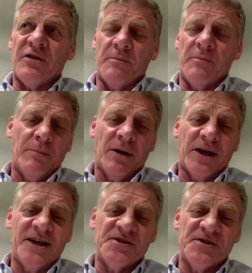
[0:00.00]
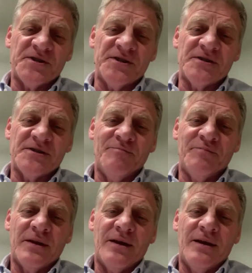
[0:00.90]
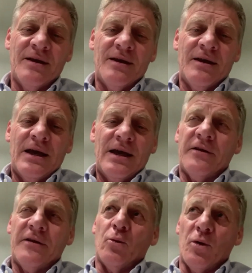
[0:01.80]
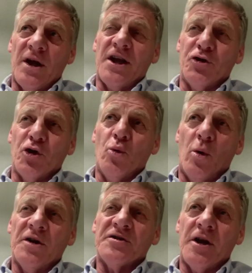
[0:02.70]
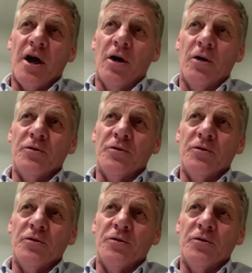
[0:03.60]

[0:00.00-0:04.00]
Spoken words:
than public agencies. They really do want to know